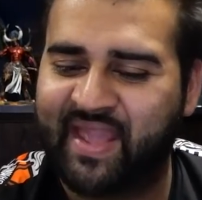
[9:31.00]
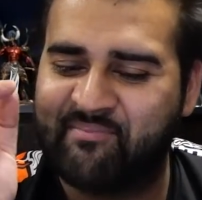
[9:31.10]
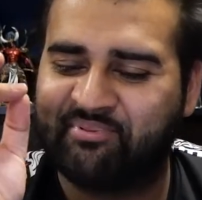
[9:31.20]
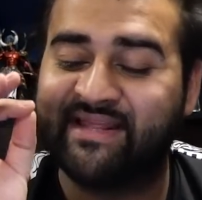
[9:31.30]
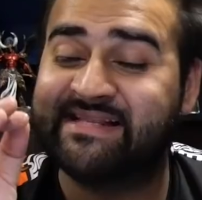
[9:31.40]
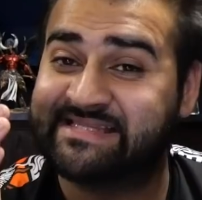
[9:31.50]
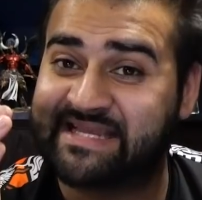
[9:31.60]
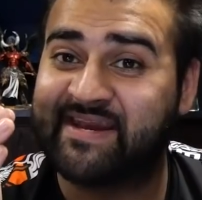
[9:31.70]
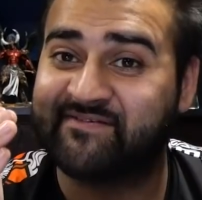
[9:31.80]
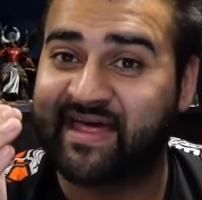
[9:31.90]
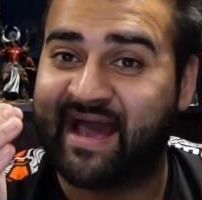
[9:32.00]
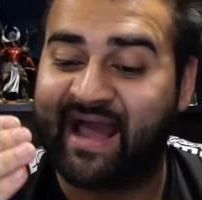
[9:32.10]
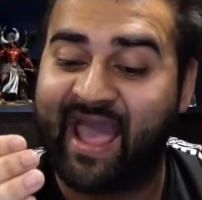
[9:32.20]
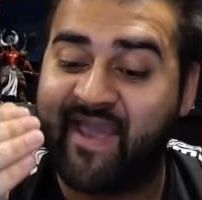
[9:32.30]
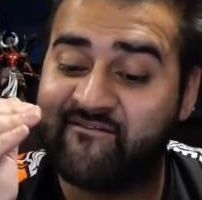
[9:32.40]
But instead of
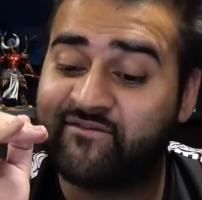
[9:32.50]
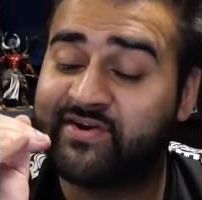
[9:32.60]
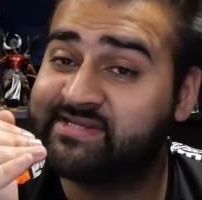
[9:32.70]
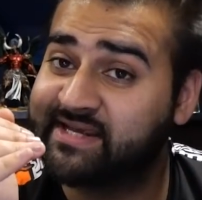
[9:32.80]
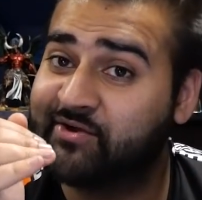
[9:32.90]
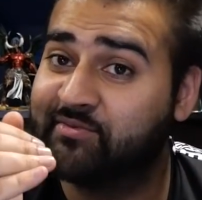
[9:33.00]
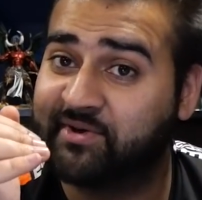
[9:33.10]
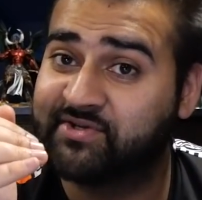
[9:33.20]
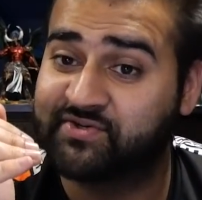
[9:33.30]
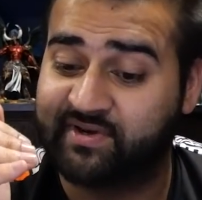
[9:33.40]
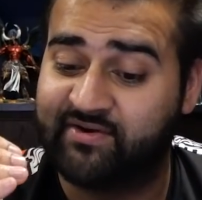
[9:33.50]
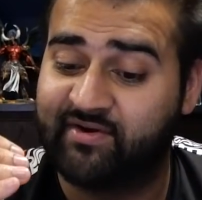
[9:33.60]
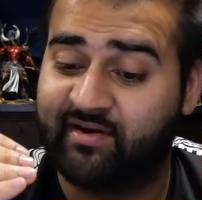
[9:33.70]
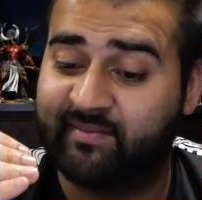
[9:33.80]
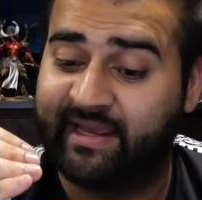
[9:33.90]
that, every single monster in your
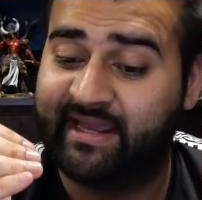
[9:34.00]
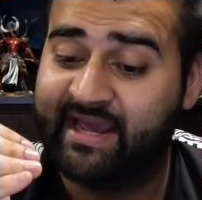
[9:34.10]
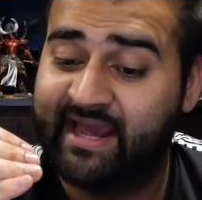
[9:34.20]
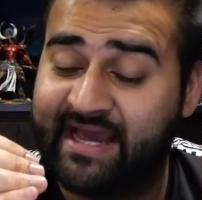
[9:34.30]
army